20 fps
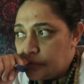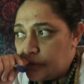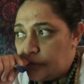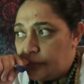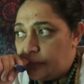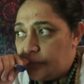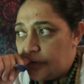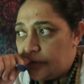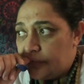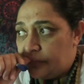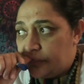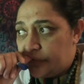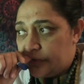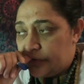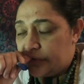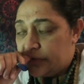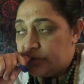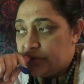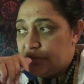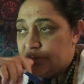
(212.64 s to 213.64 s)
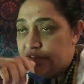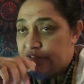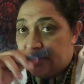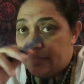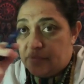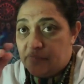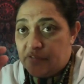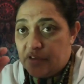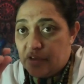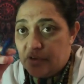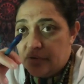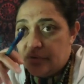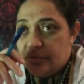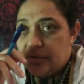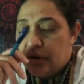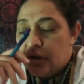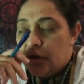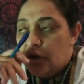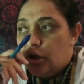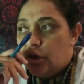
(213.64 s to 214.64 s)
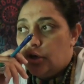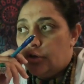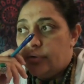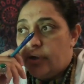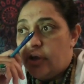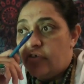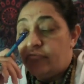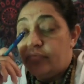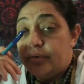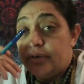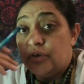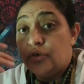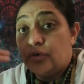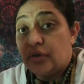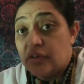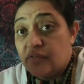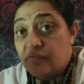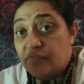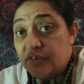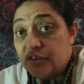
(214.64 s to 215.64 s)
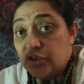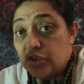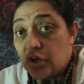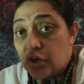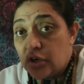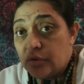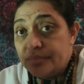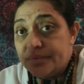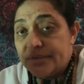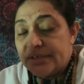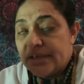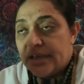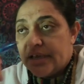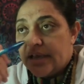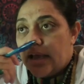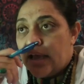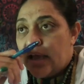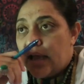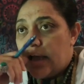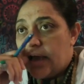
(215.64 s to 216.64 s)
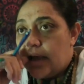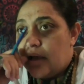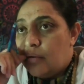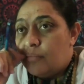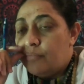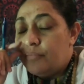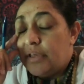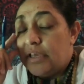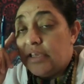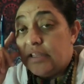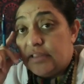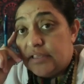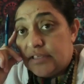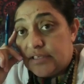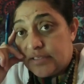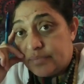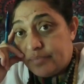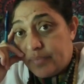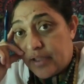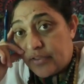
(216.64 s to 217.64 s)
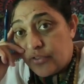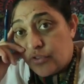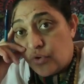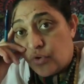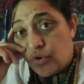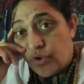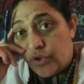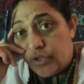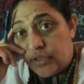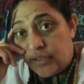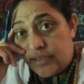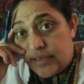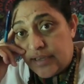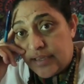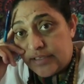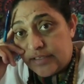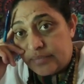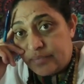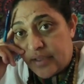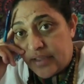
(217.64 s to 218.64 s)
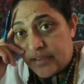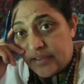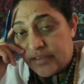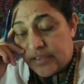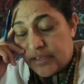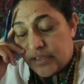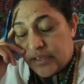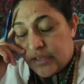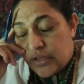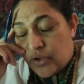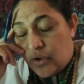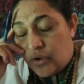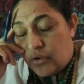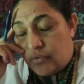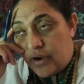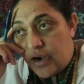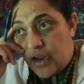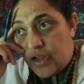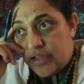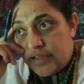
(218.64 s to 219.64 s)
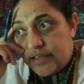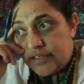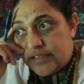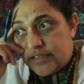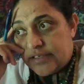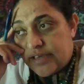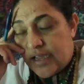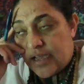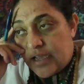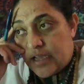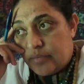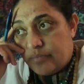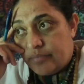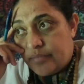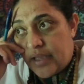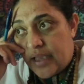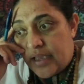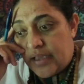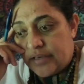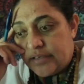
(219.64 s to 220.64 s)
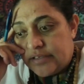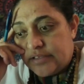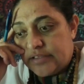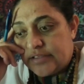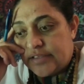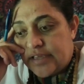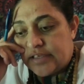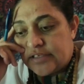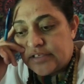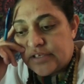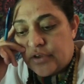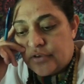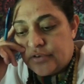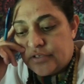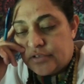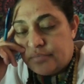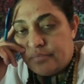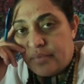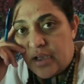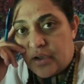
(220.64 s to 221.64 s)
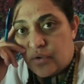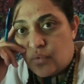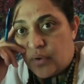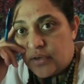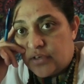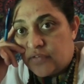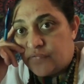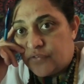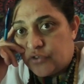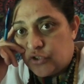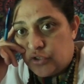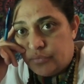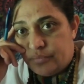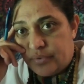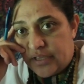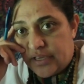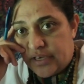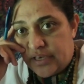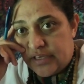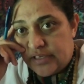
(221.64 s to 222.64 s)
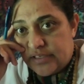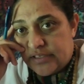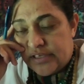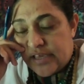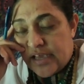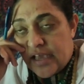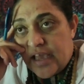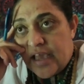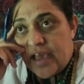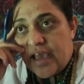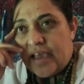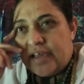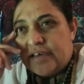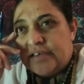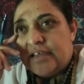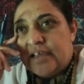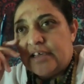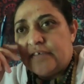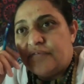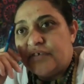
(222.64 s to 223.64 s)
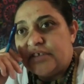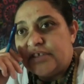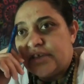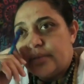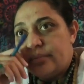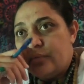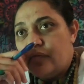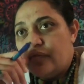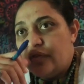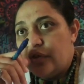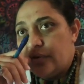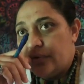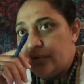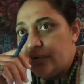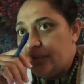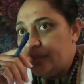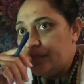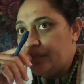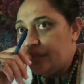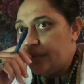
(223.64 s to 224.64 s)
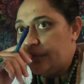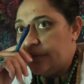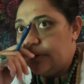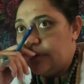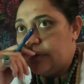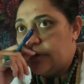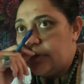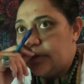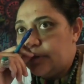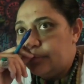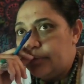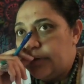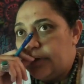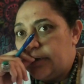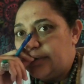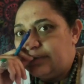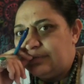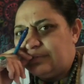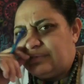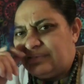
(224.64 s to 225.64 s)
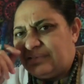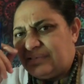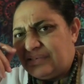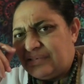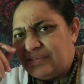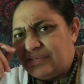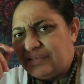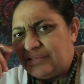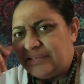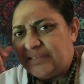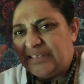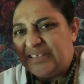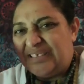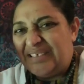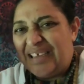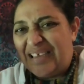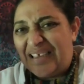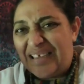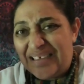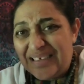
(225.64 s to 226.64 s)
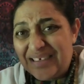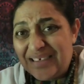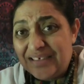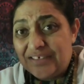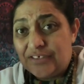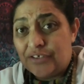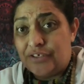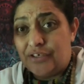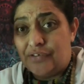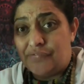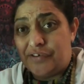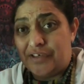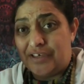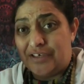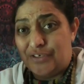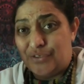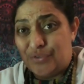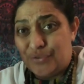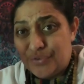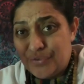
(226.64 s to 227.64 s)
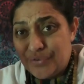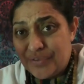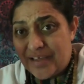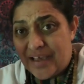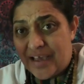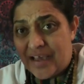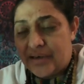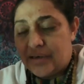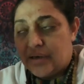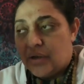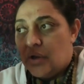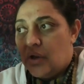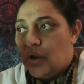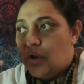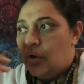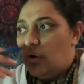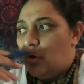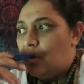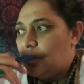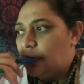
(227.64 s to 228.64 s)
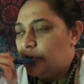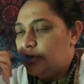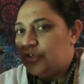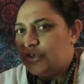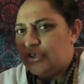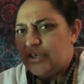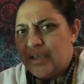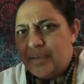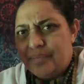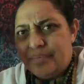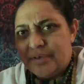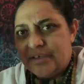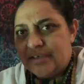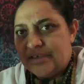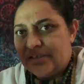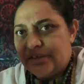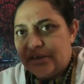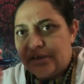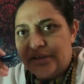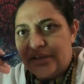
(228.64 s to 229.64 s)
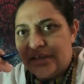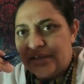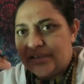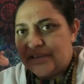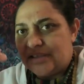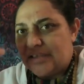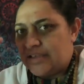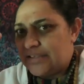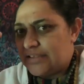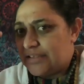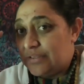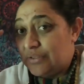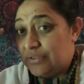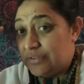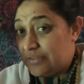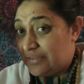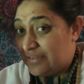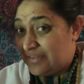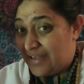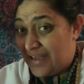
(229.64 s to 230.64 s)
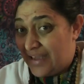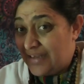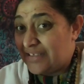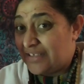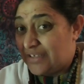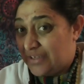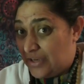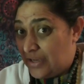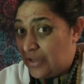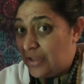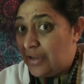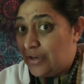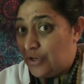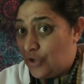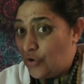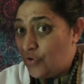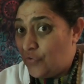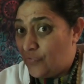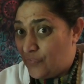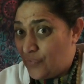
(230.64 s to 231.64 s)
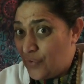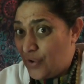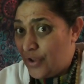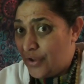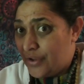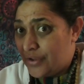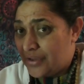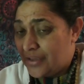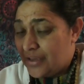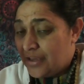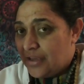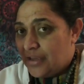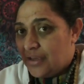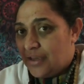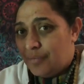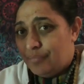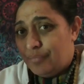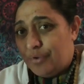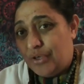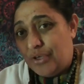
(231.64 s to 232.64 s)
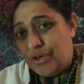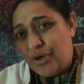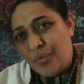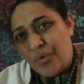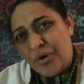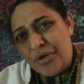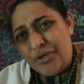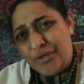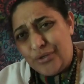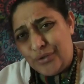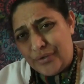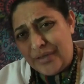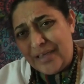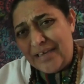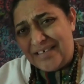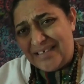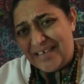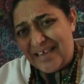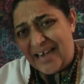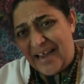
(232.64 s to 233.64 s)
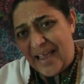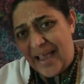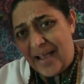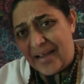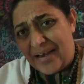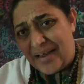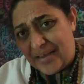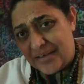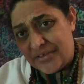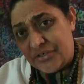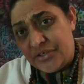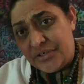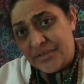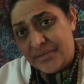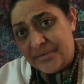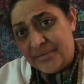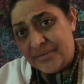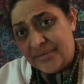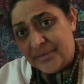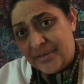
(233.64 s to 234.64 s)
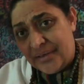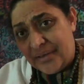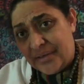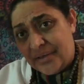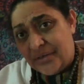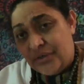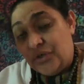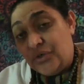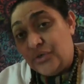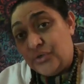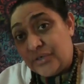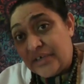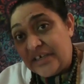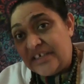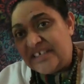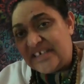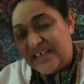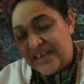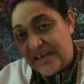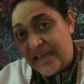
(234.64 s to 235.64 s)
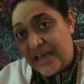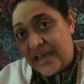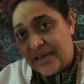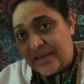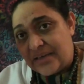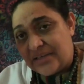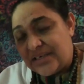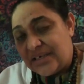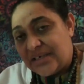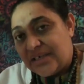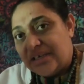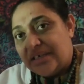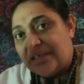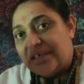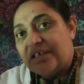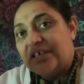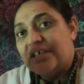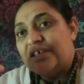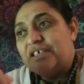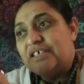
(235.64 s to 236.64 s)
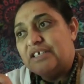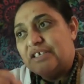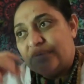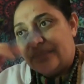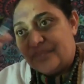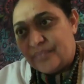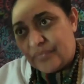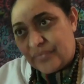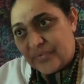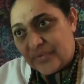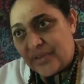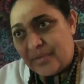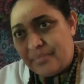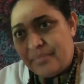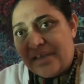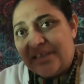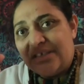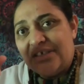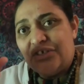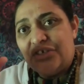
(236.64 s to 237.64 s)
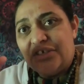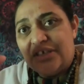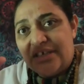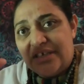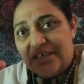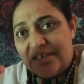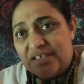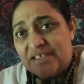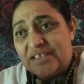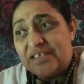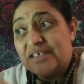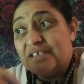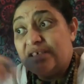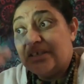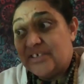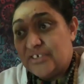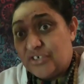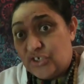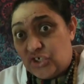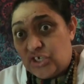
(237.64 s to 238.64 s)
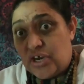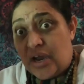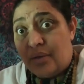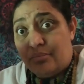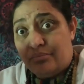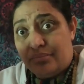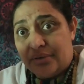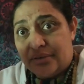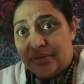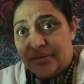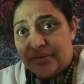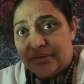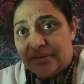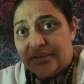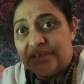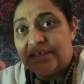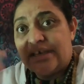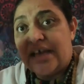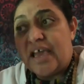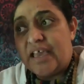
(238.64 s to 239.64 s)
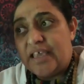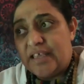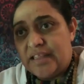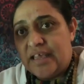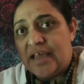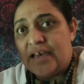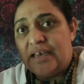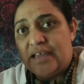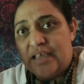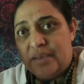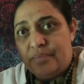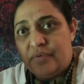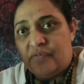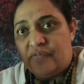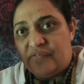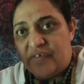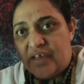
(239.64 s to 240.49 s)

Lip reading: some of you who have been looking for jobs in this month or early next month. All right. And that's going to mark wonderful new beginnings. And now for some of you, you're going to be like, oh, yeah, I don't know if I can do that. Or jeepers, that's a lot of work. But you know what? You're looking to get out, aren't you? You're looking to get out. The message is jump. Take that leap of